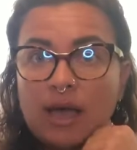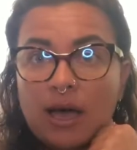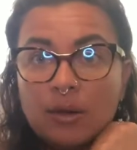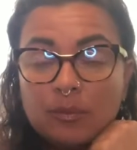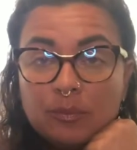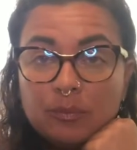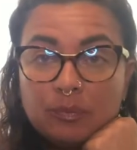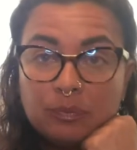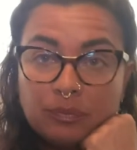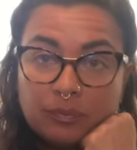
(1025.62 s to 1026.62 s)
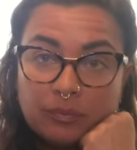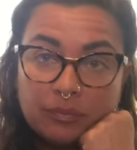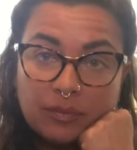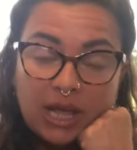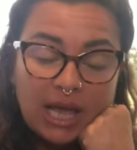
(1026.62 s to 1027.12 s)
that.
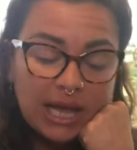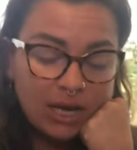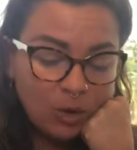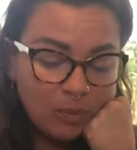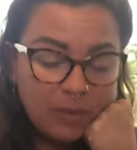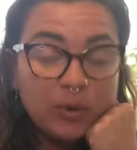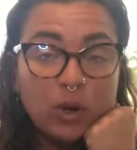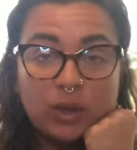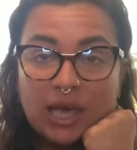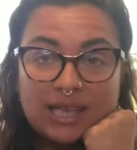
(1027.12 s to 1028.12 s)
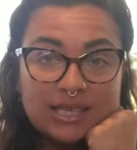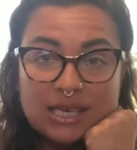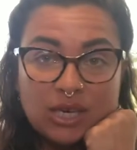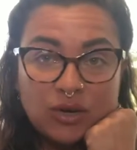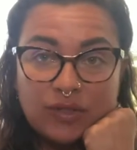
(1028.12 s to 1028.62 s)
And I know people don't like to
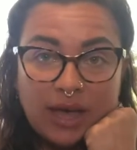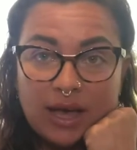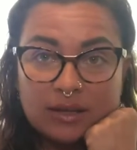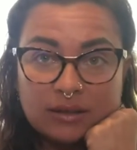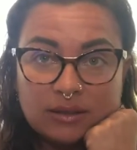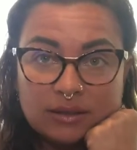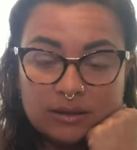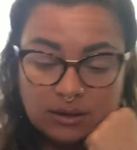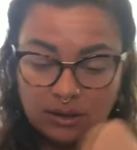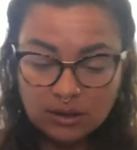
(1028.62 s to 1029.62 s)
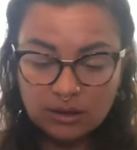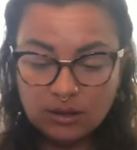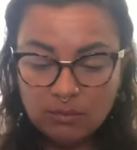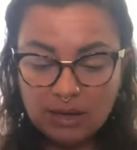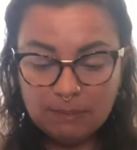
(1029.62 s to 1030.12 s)
hear that.
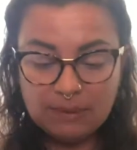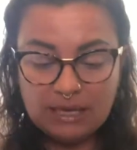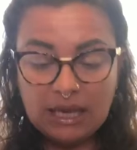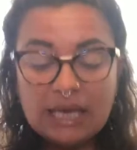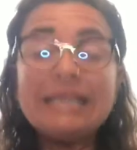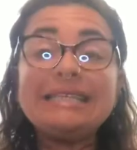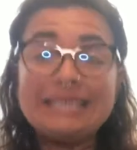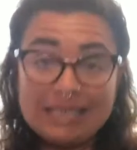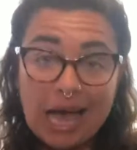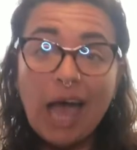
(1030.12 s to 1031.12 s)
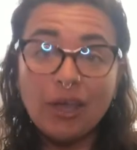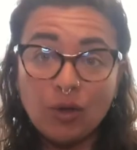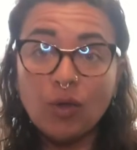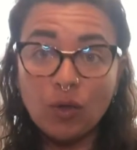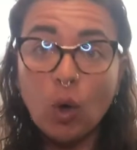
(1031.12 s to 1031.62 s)
You might be in
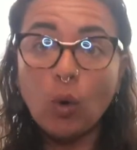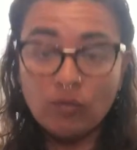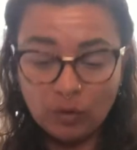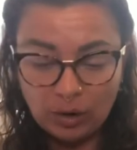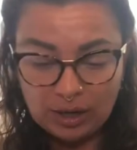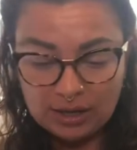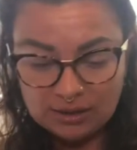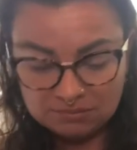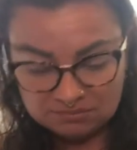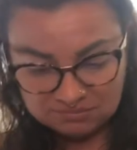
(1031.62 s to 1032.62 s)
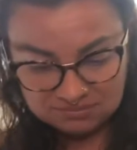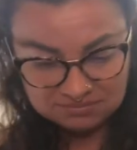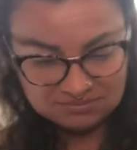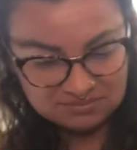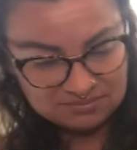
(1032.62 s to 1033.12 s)
denial over it.
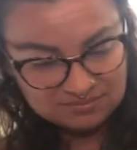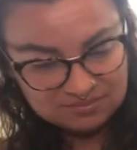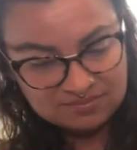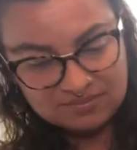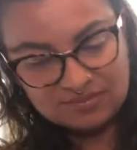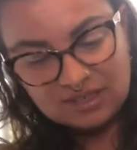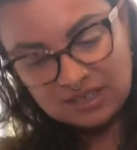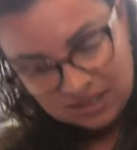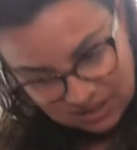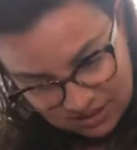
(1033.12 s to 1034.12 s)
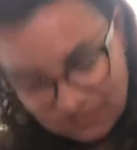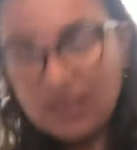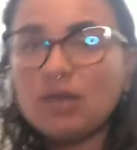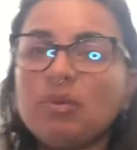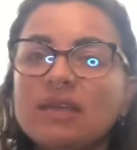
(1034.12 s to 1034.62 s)
If
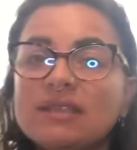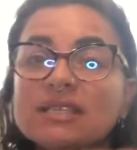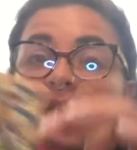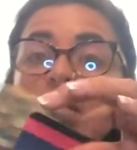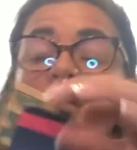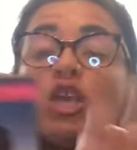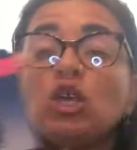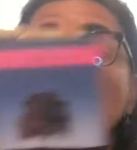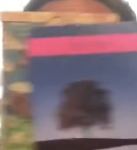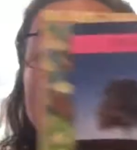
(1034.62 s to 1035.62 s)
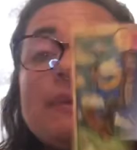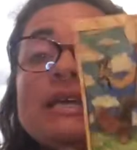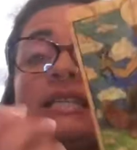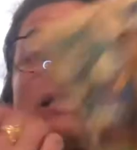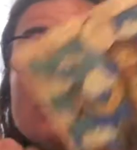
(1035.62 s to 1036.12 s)
I could pick this up. You might
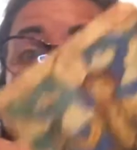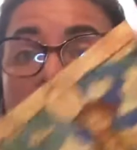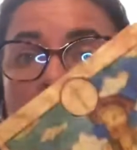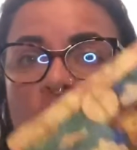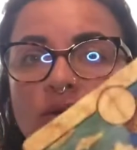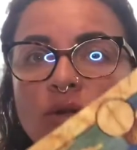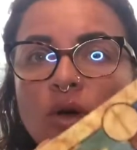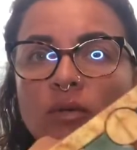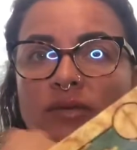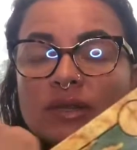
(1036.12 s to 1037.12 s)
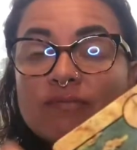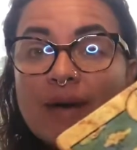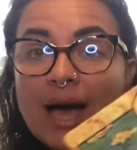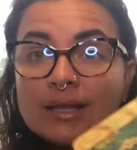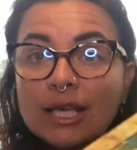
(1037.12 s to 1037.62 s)
be in denial over the
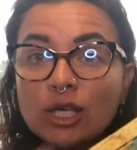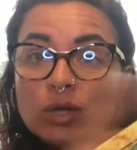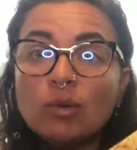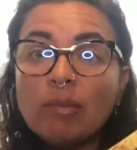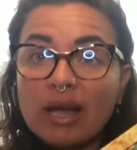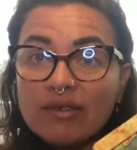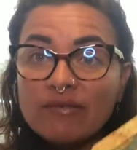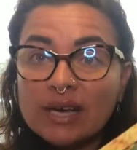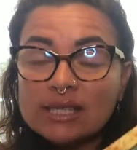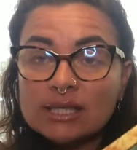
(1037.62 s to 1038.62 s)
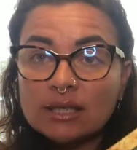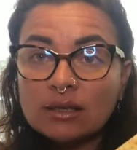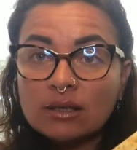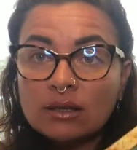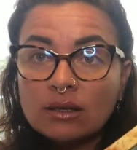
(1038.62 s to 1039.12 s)
fact that you manifested